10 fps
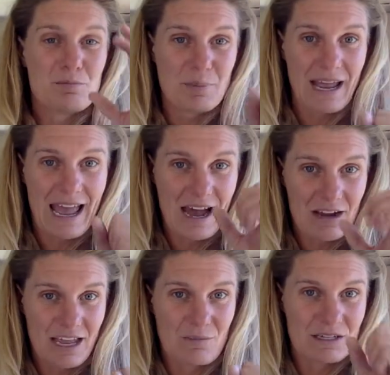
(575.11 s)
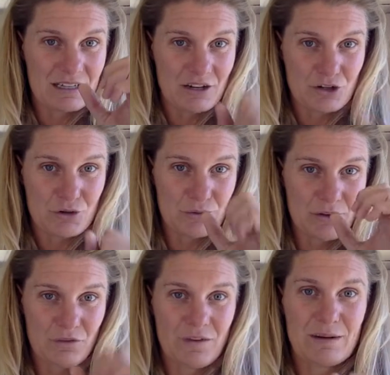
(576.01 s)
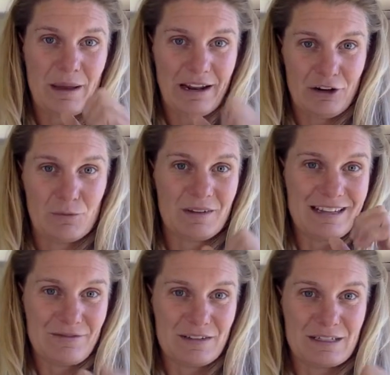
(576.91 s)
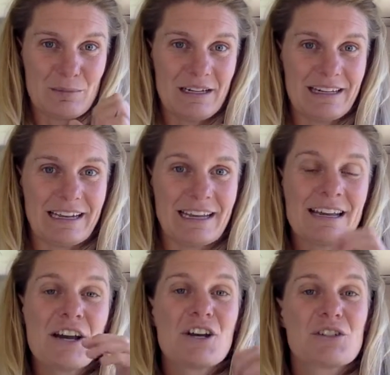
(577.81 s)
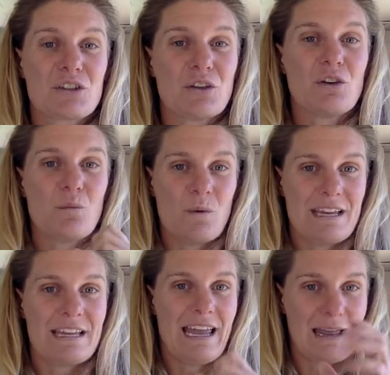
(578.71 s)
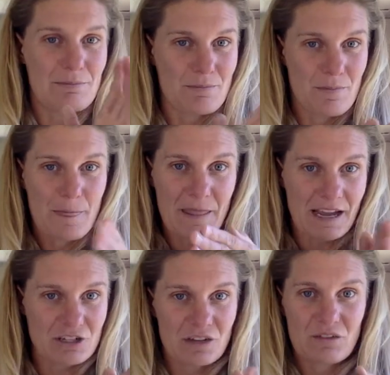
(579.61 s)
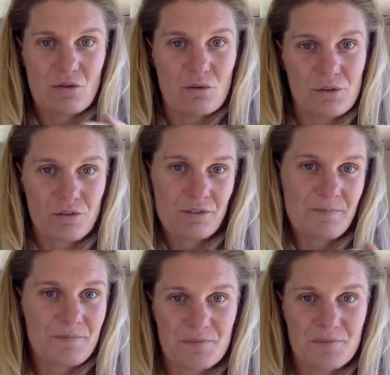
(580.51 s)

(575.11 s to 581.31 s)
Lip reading: But how can we start to shorten those feedback loops and get visibility so that we can adjust course